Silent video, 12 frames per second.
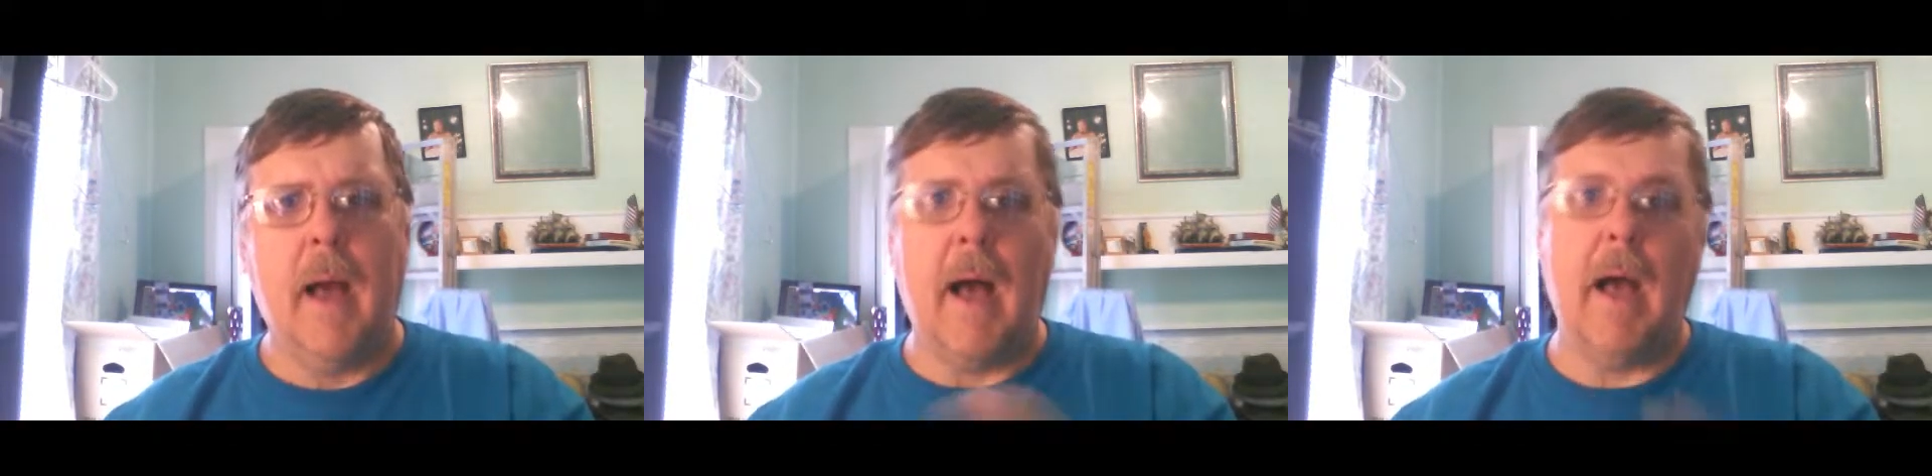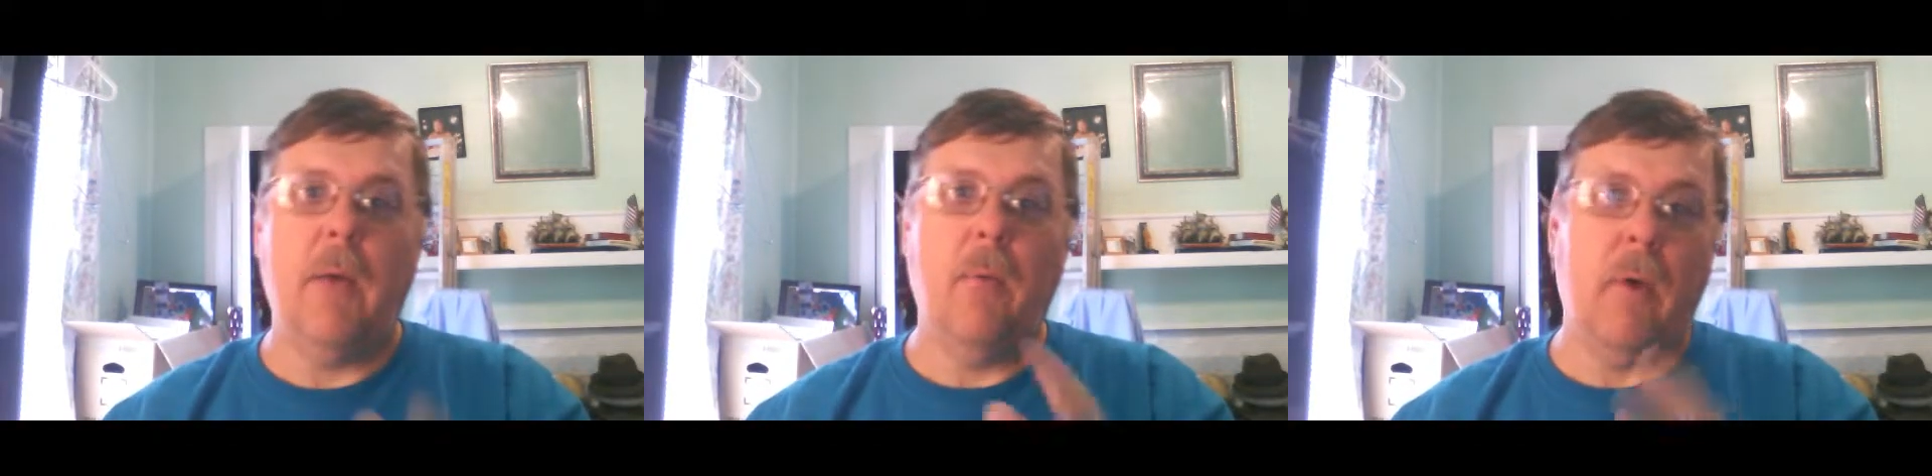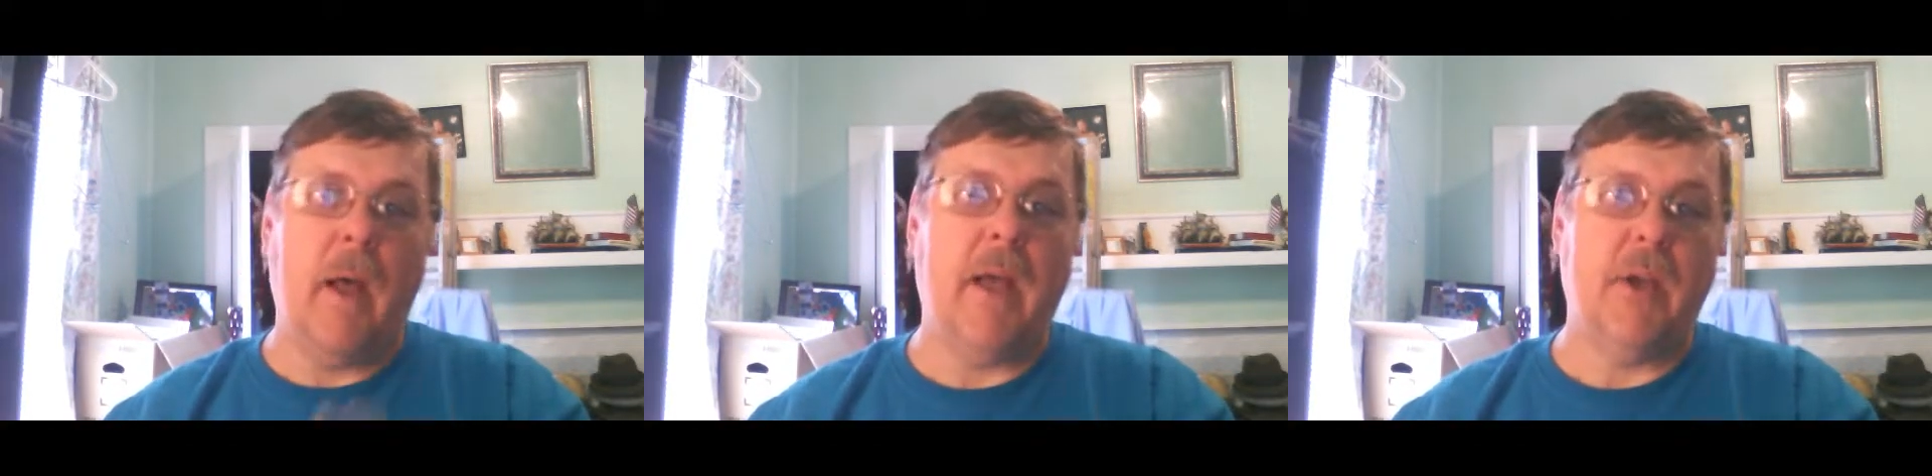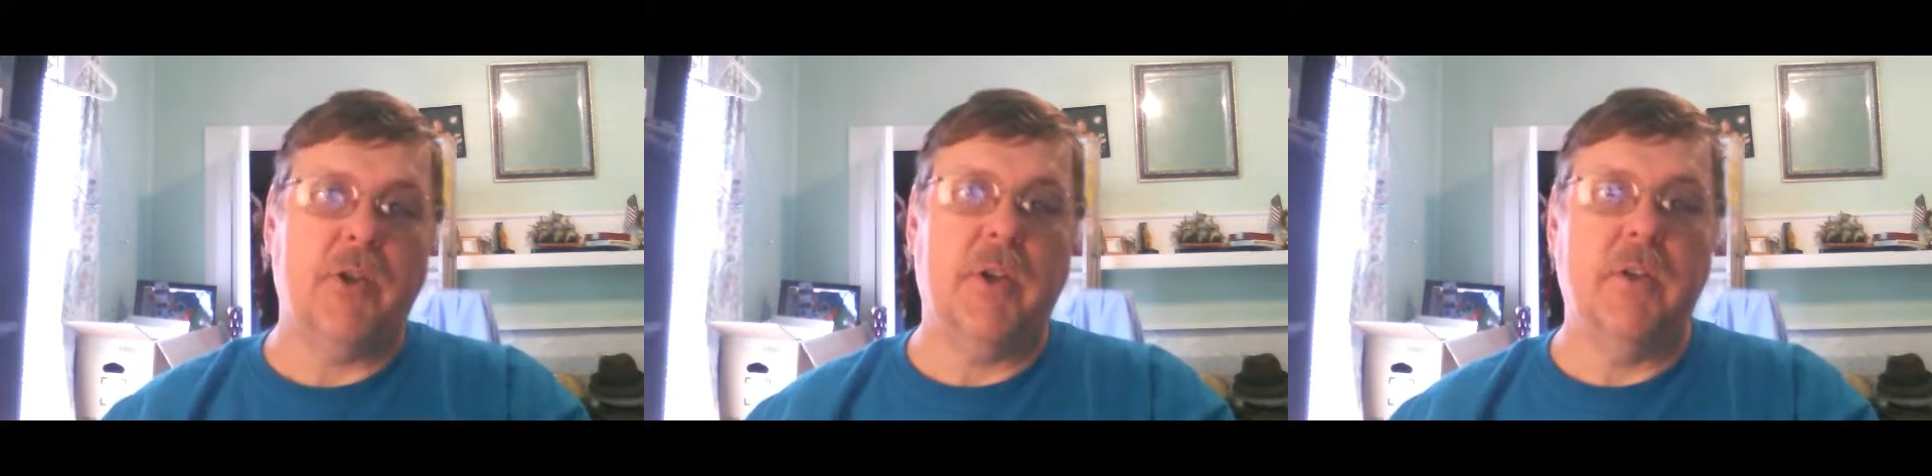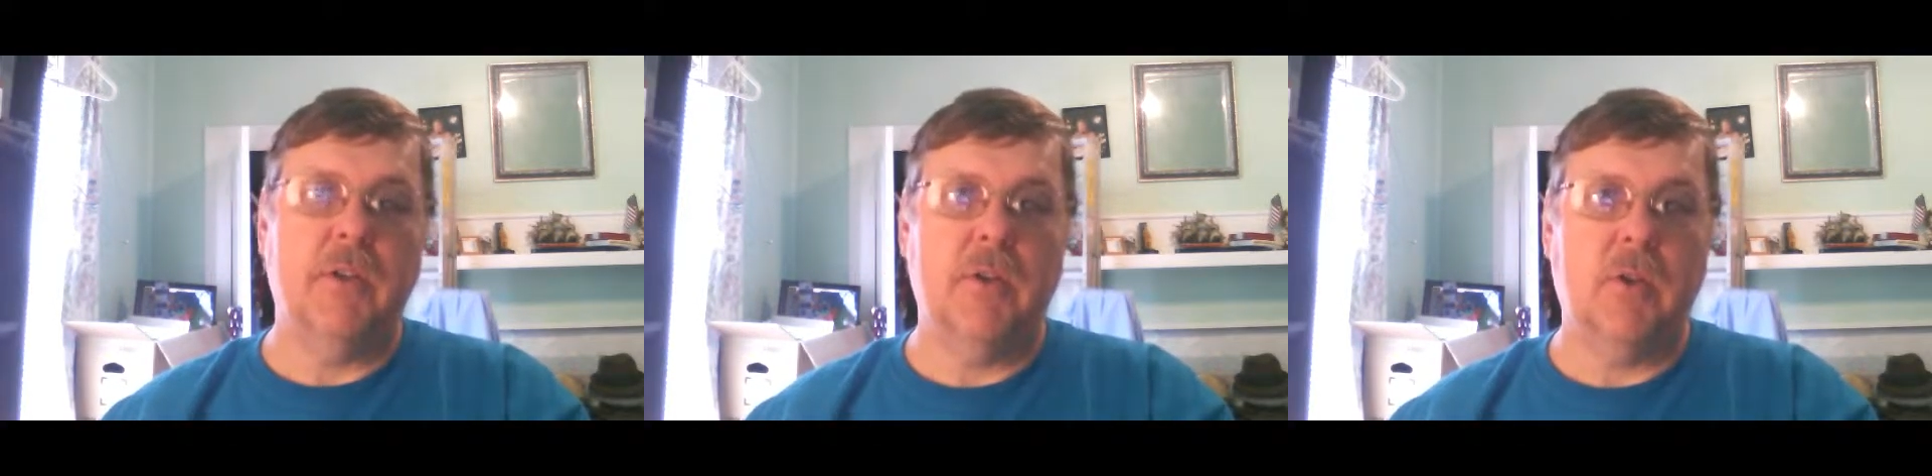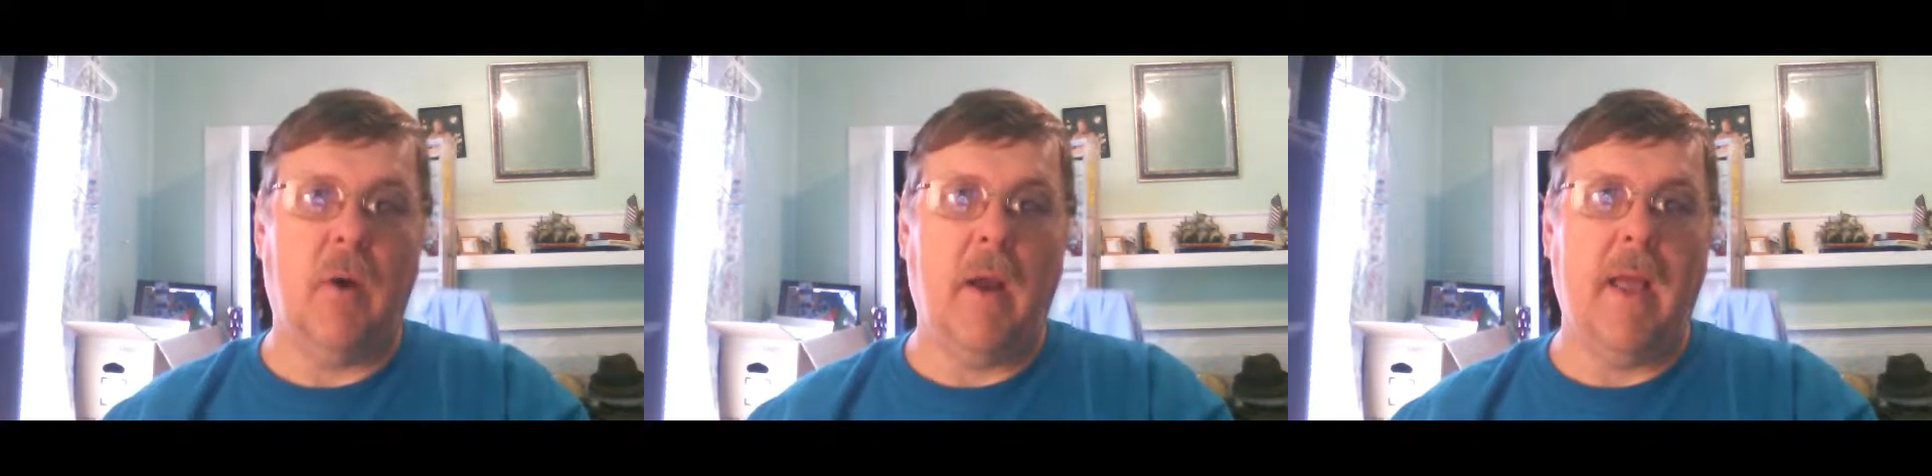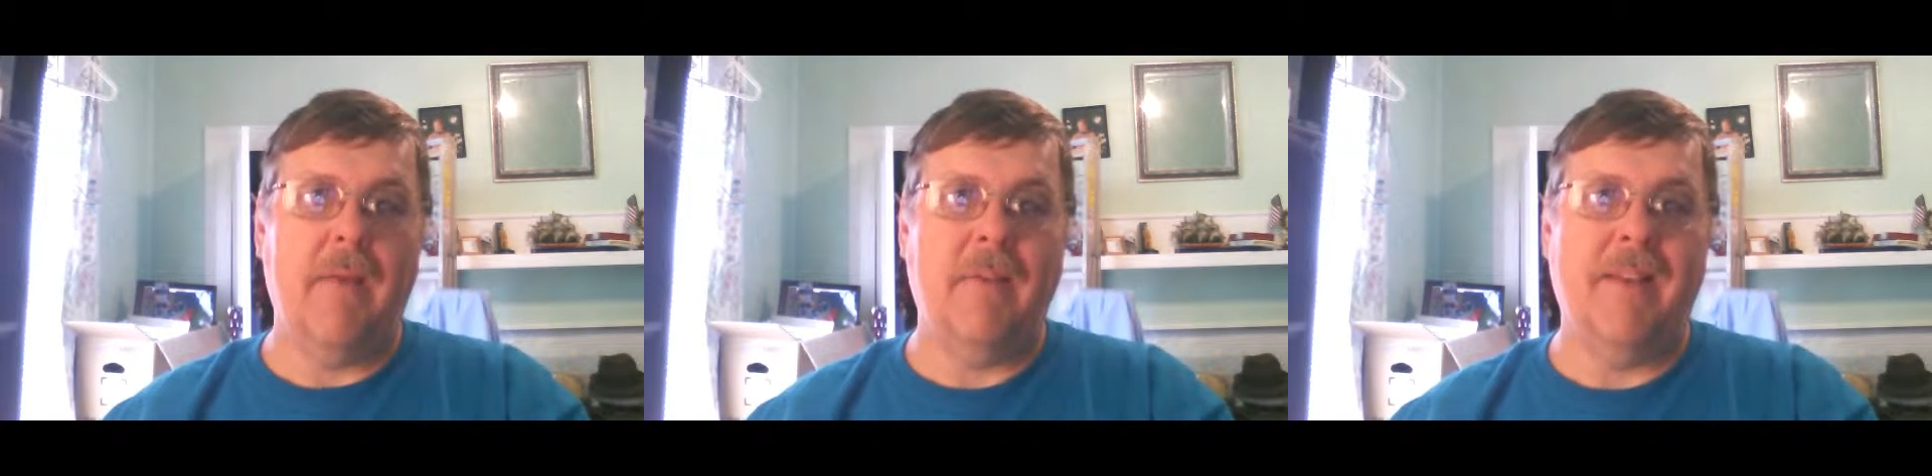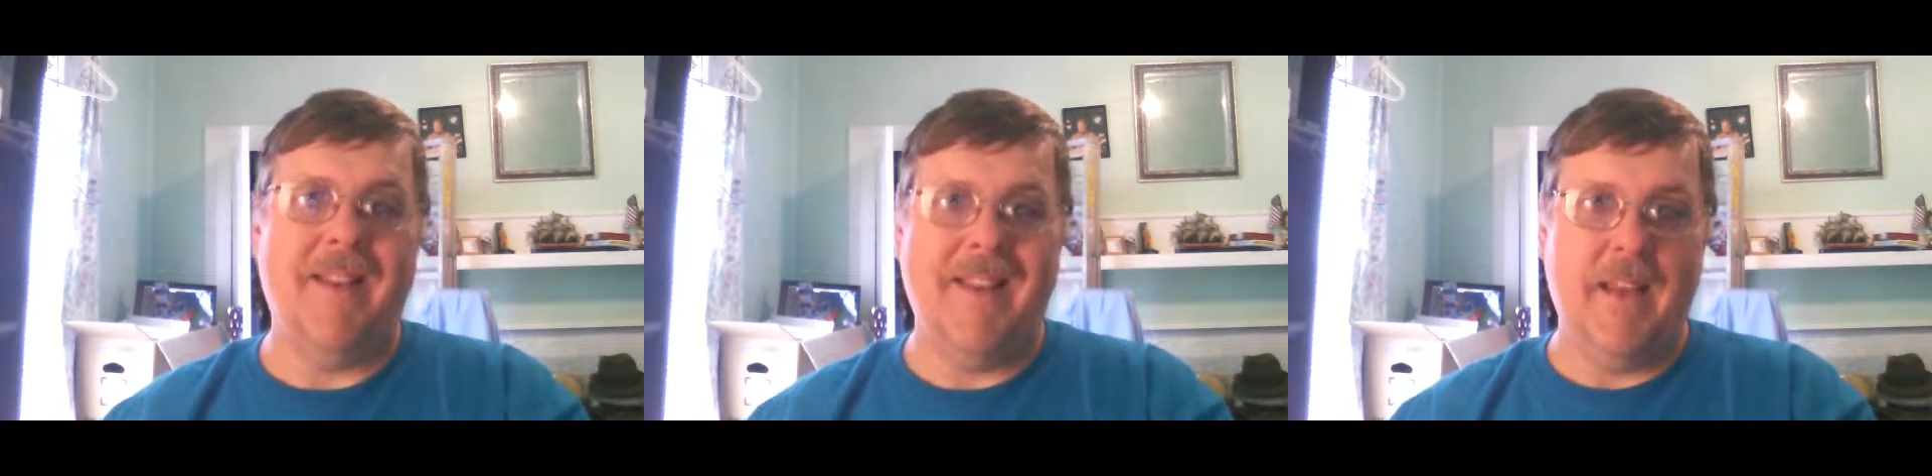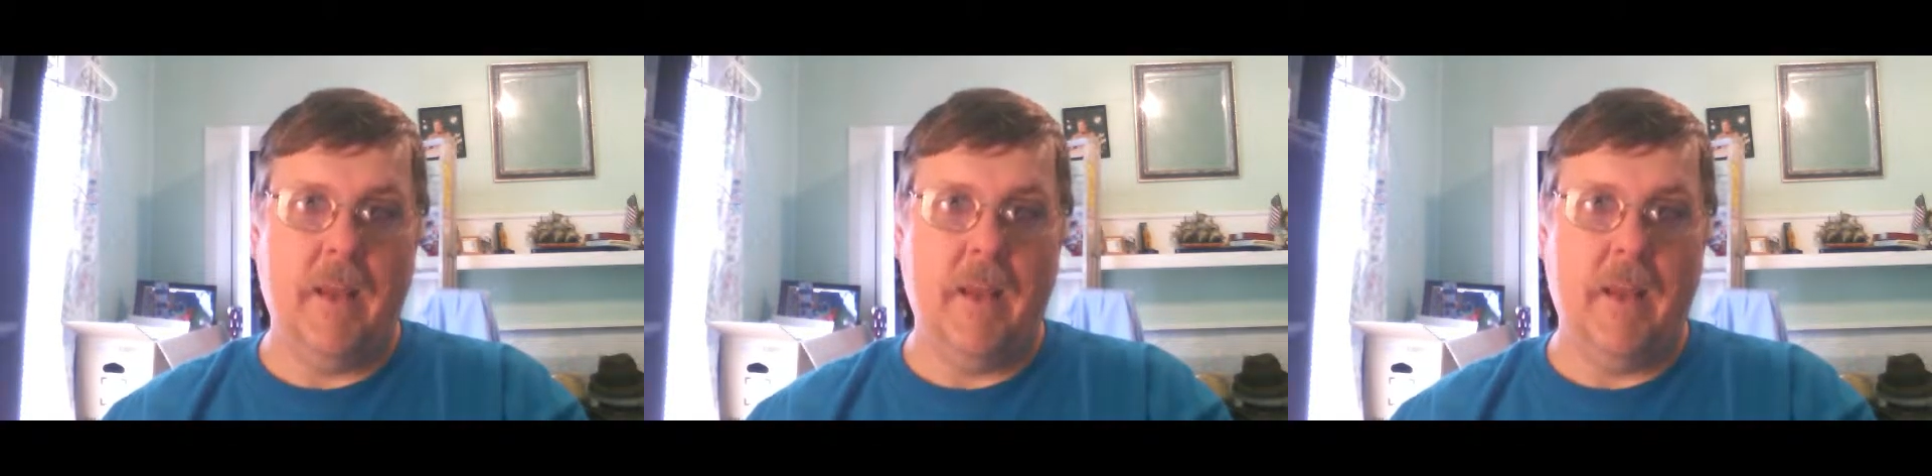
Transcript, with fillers: I will actually start having